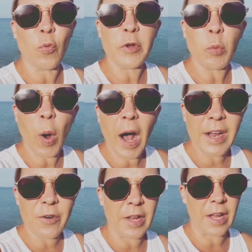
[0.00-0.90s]

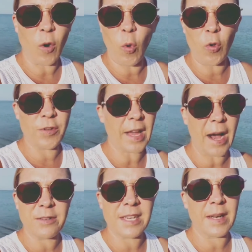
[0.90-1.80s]
rewiring old
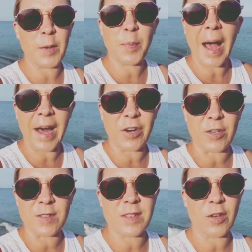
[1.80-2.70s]
outdated
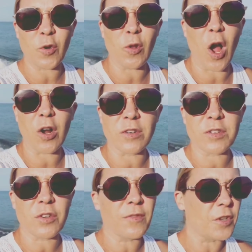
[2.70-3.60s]
patterns that no longer
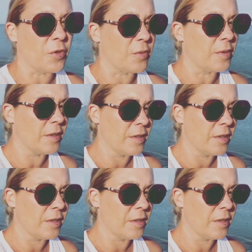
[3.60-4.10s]
serve you,